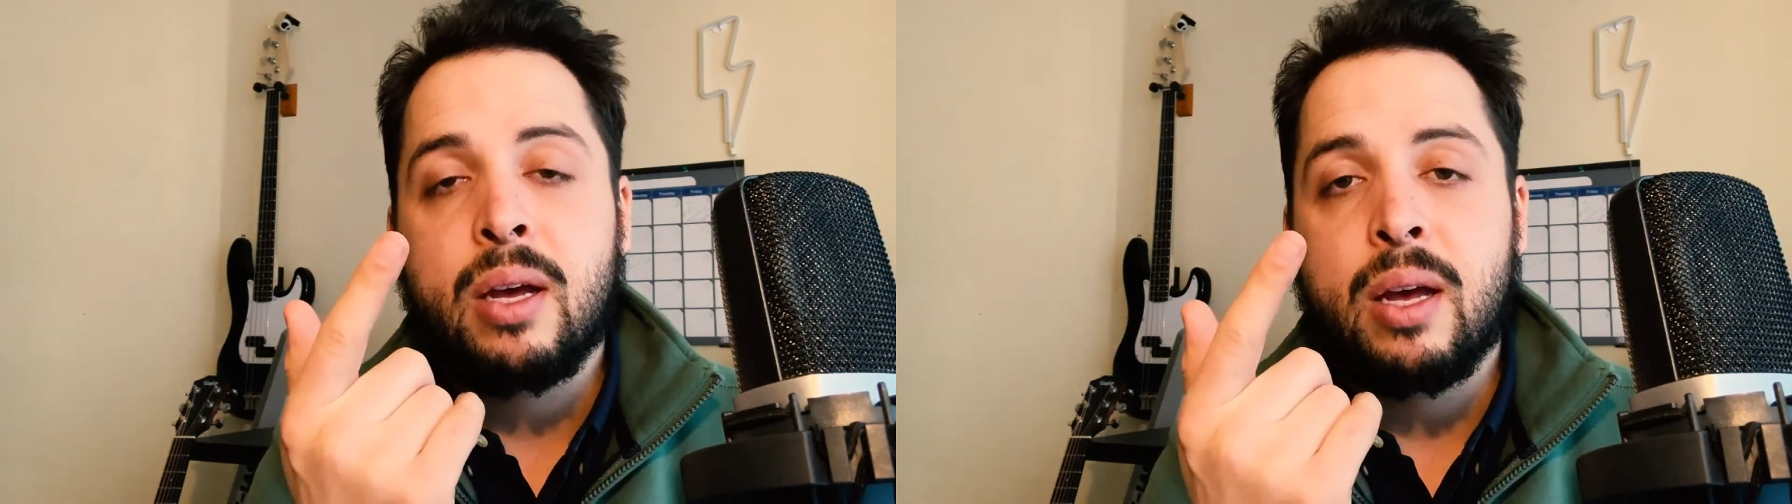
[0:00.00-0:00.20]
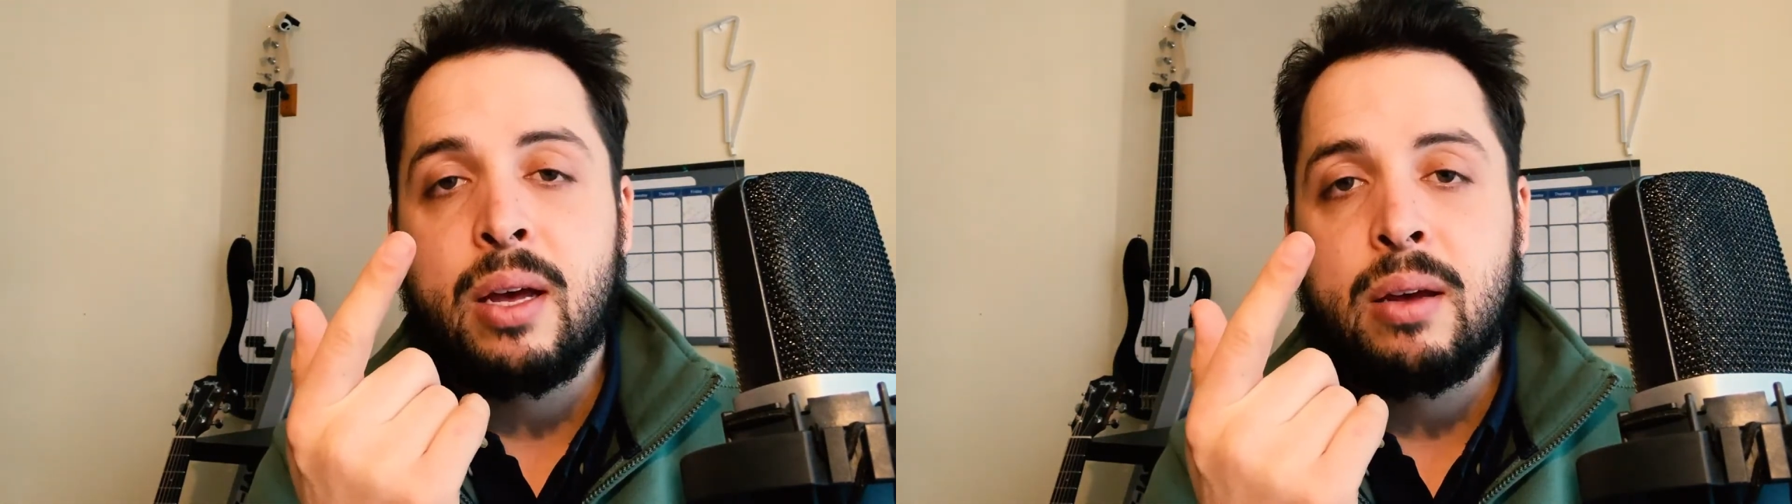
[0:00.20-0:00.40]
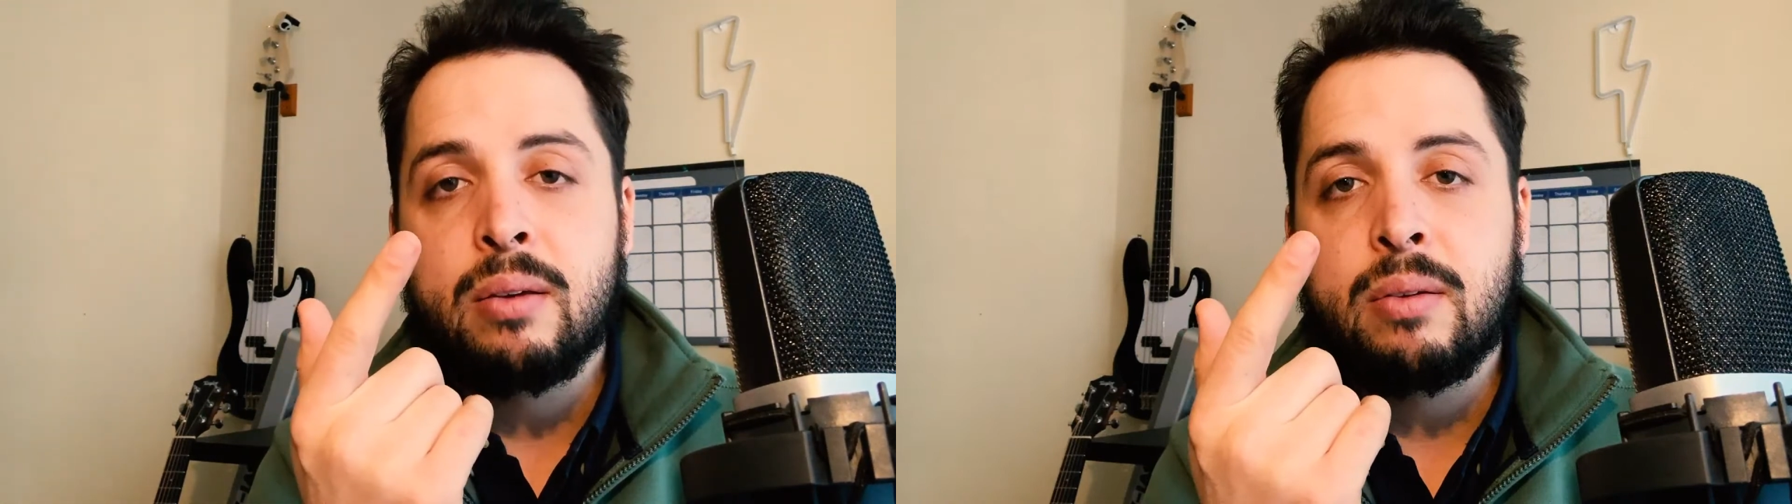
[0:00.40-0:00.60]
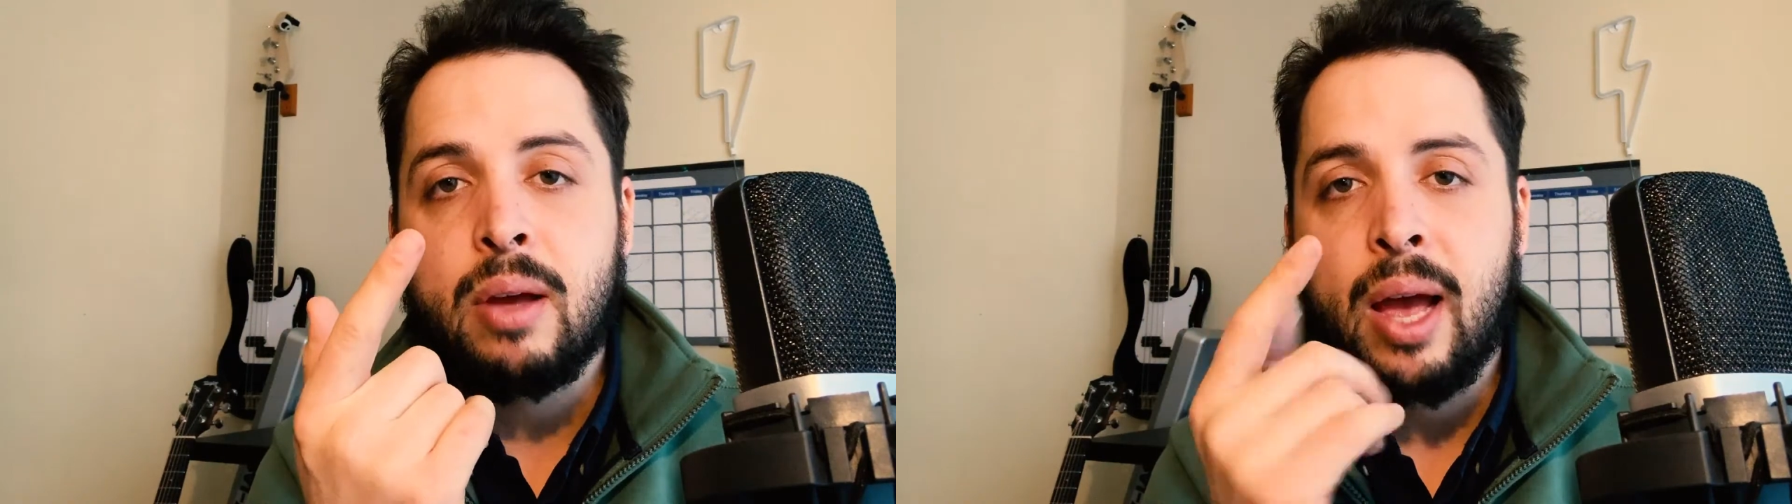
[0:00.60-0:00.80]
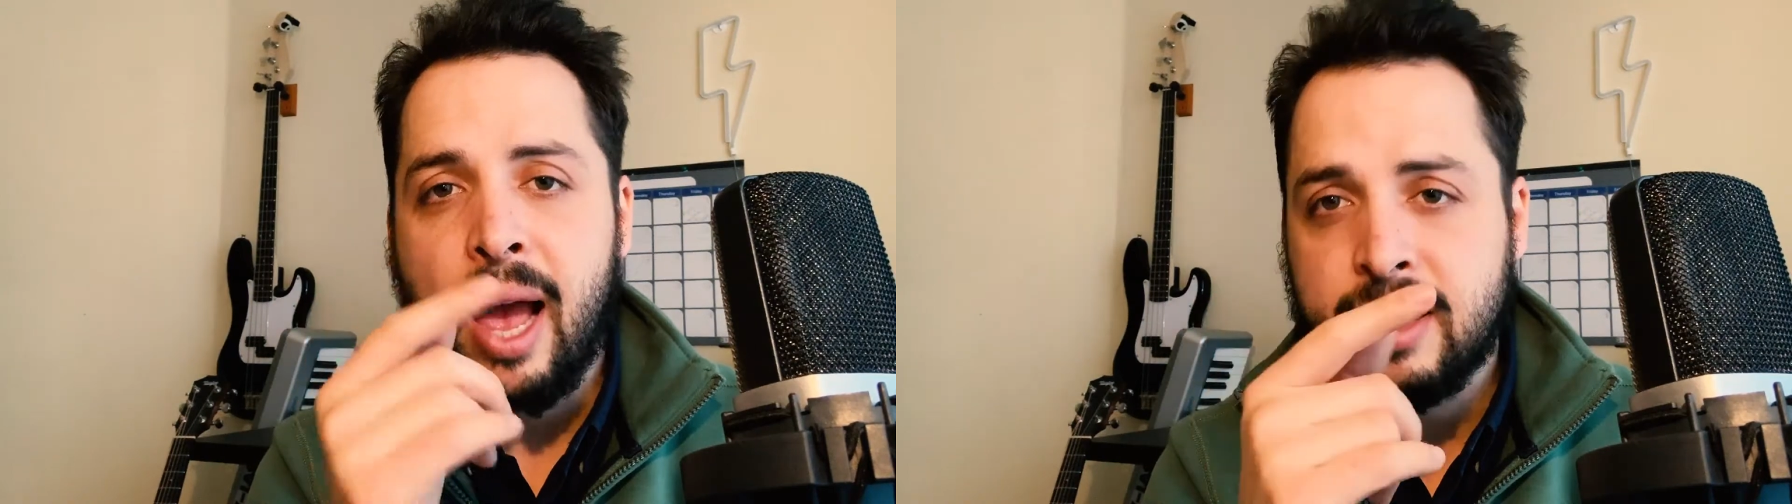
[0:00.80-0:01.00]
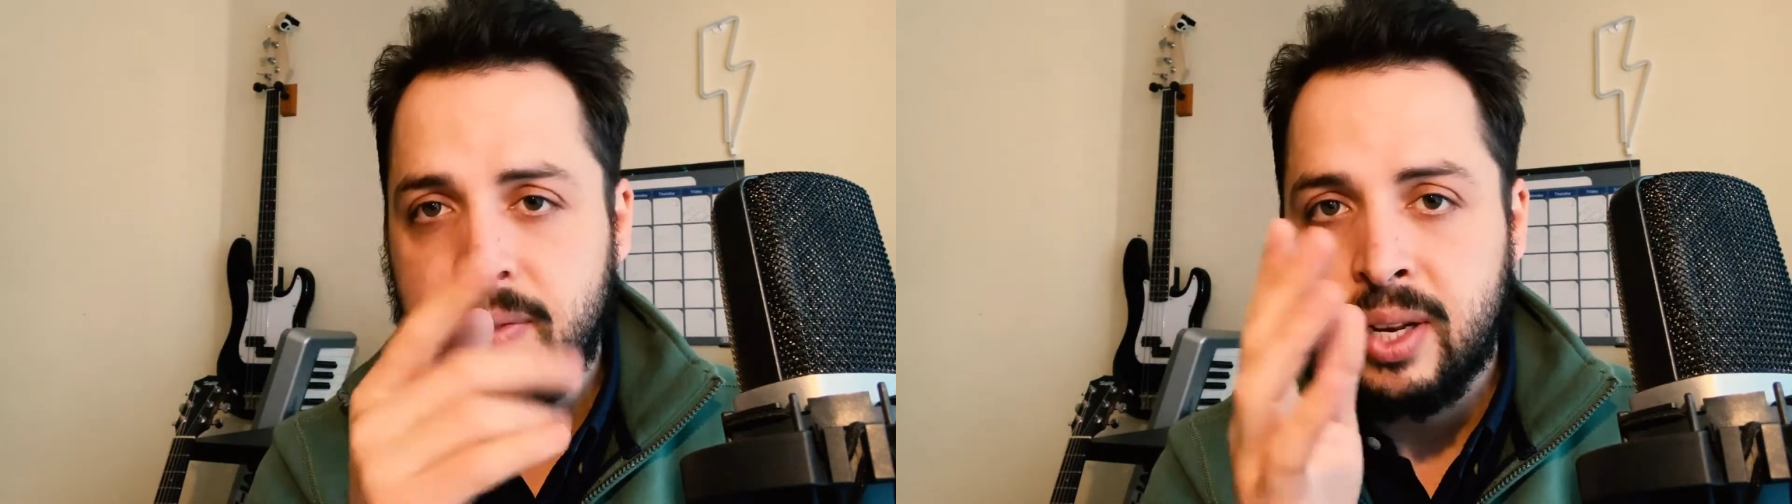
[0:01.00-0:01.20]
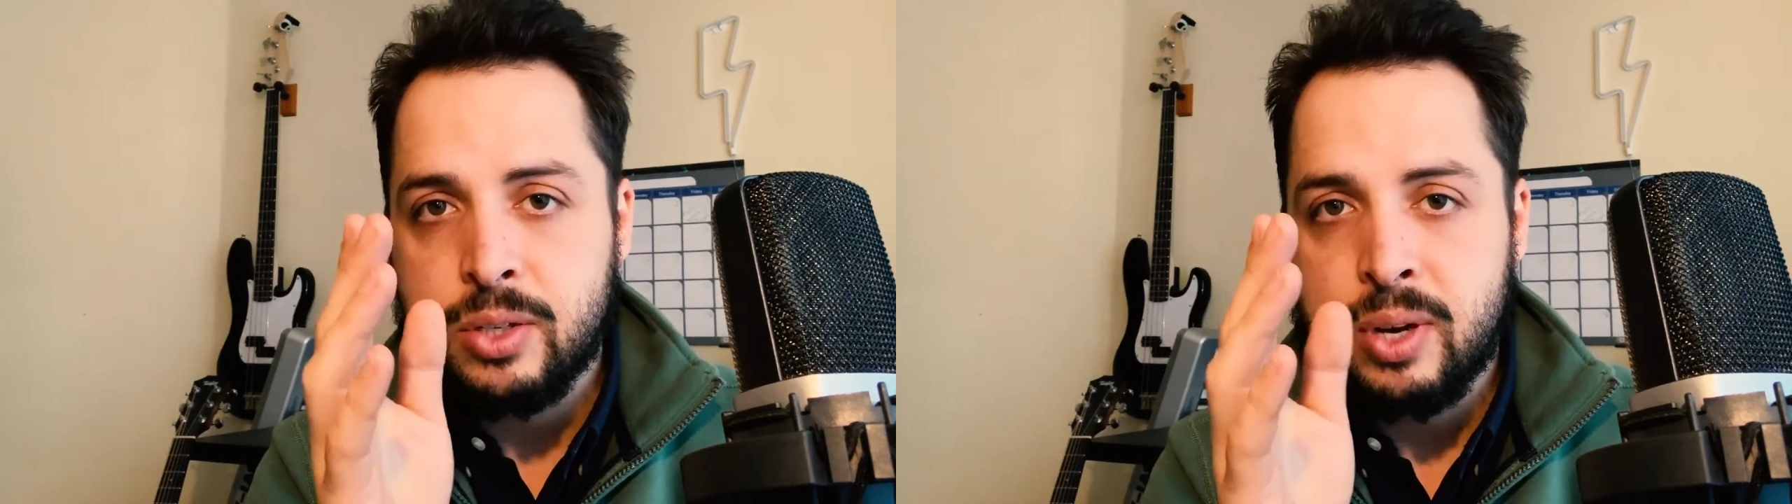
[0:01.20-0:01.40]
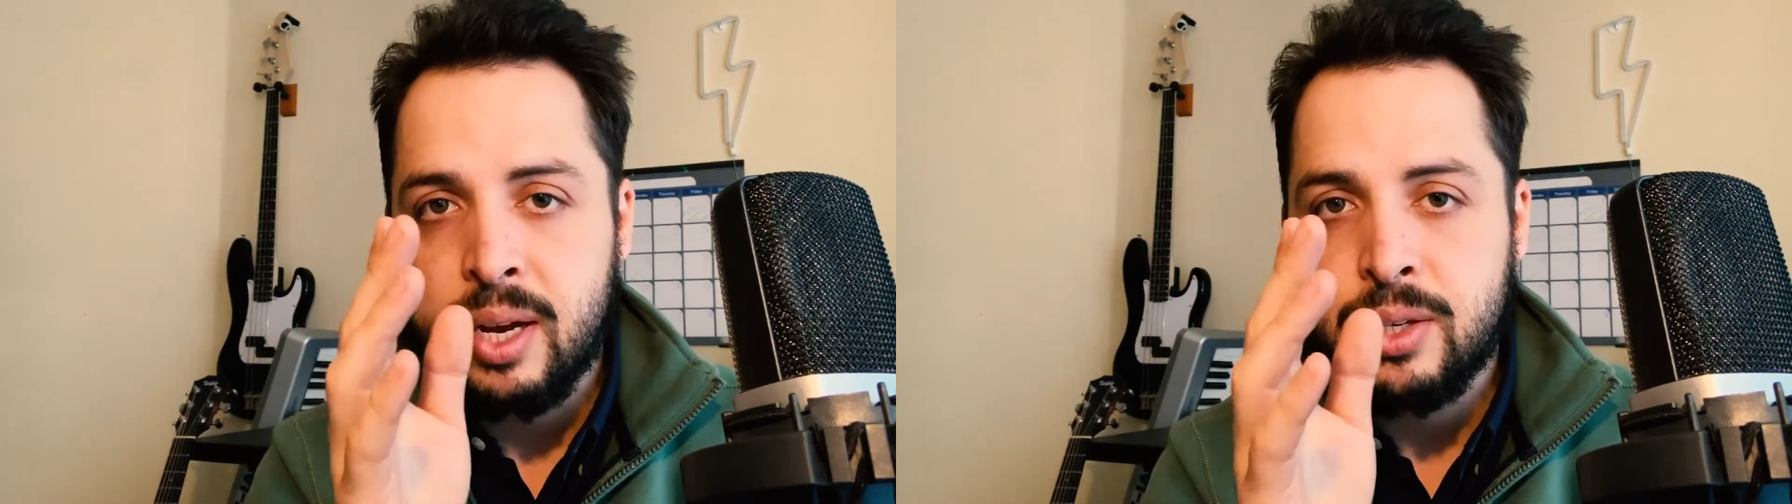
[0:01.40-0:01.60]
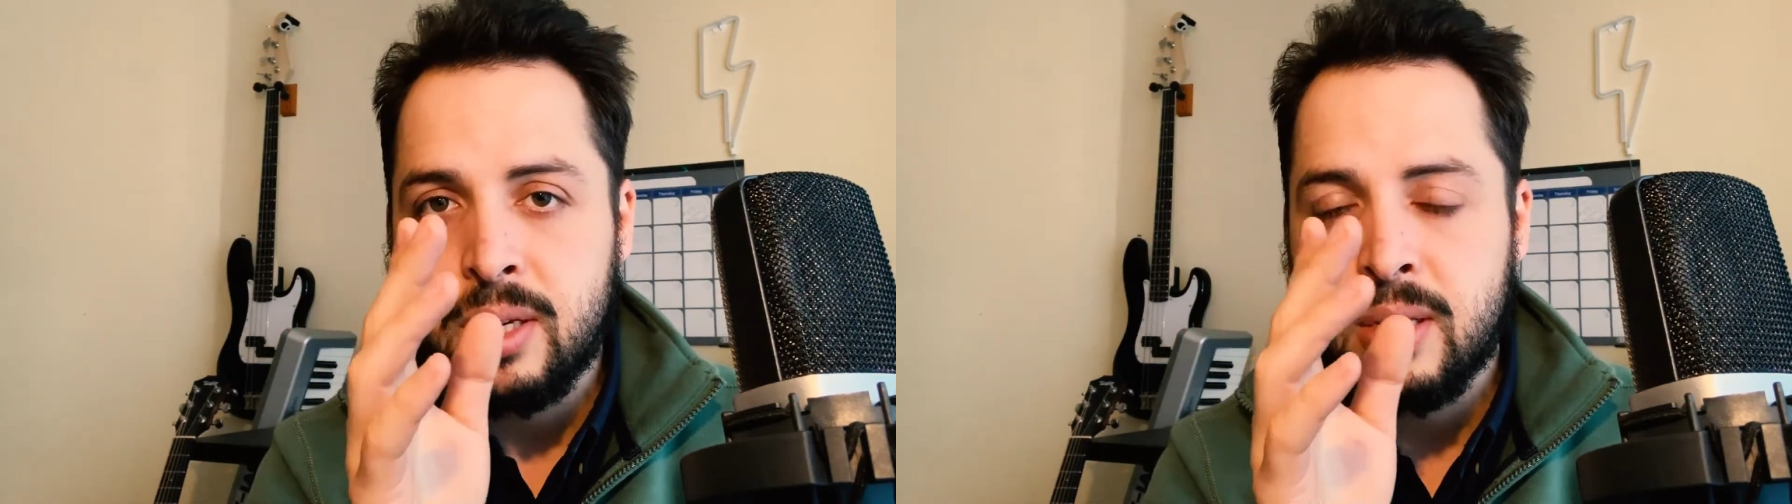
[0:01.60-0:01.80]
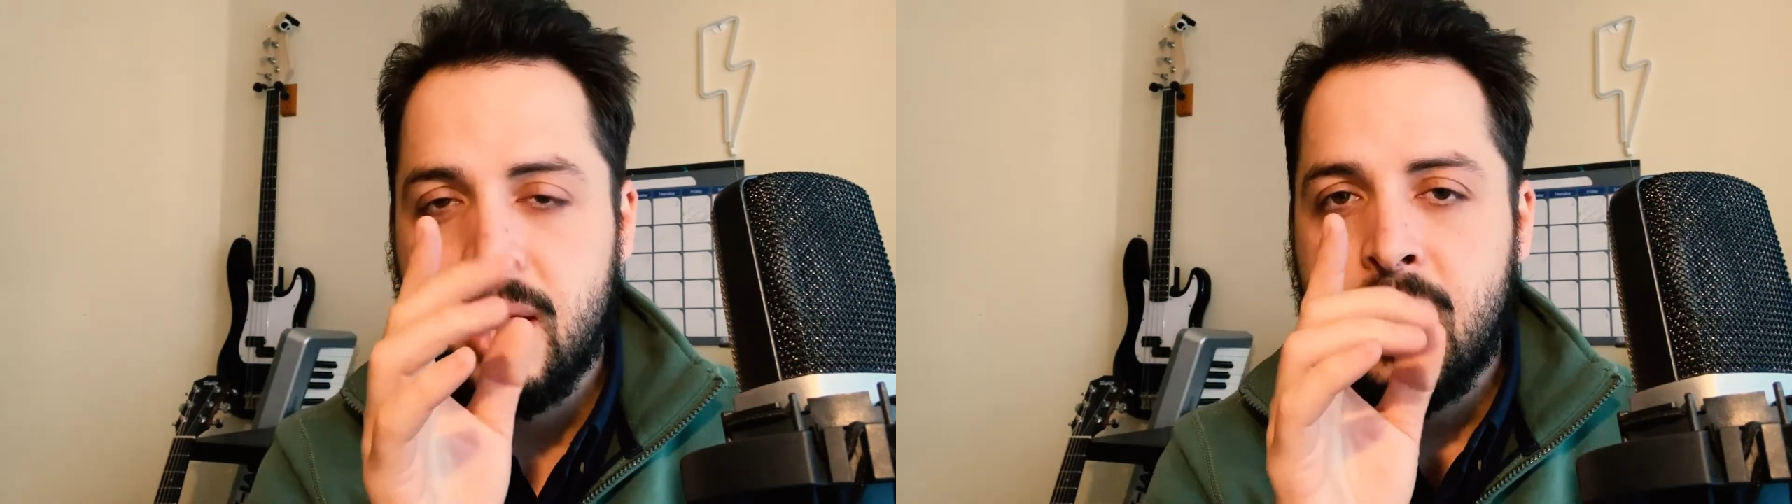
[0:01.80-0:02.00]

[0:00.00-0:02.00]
activating strategies.